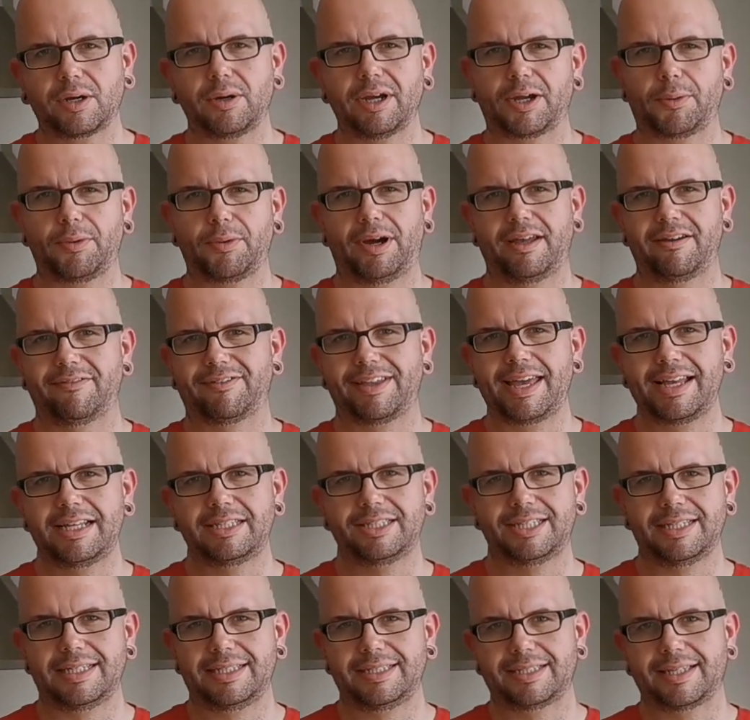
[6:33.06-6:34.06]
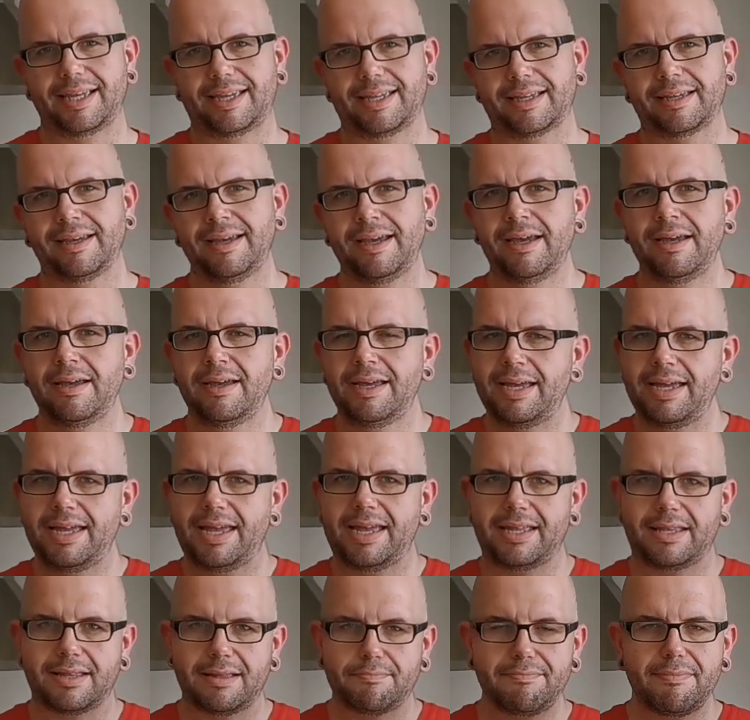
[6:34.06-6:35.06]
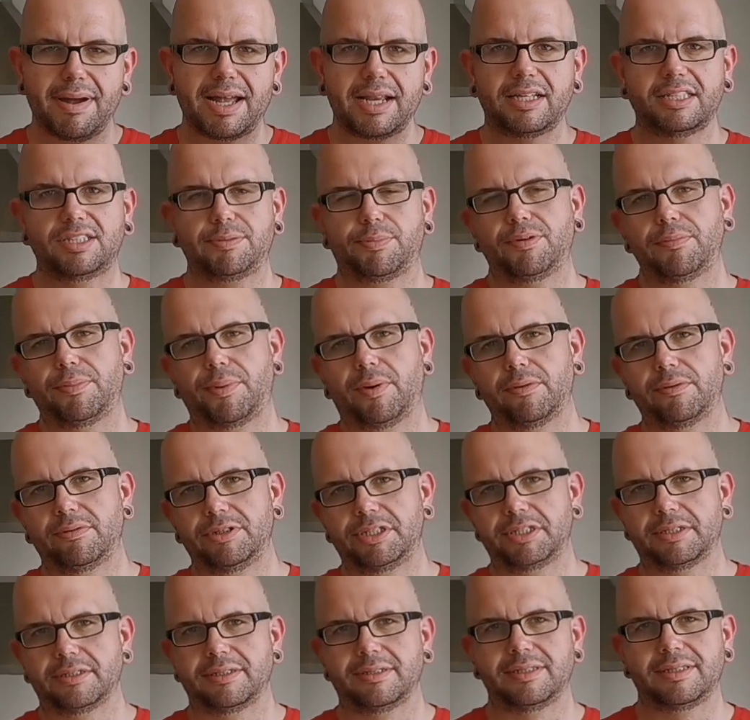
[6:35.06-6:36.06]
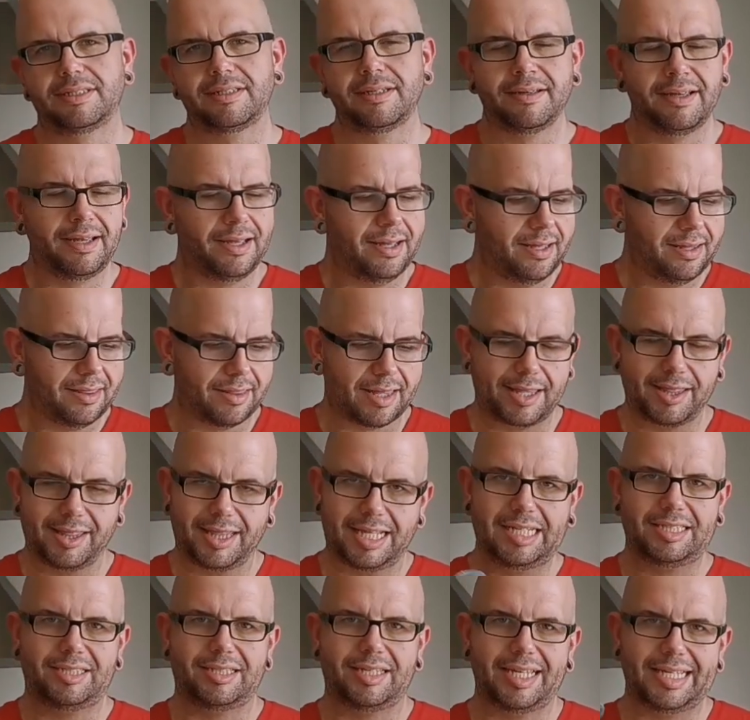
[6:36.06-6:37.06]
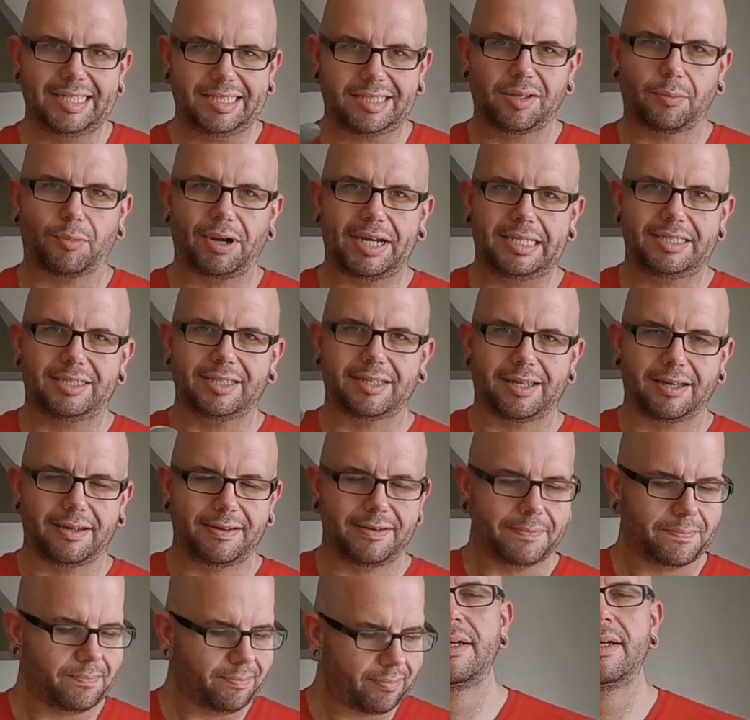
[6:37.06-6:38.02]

a quick way of getting cheesecake in manageable portions, then this is the way to go.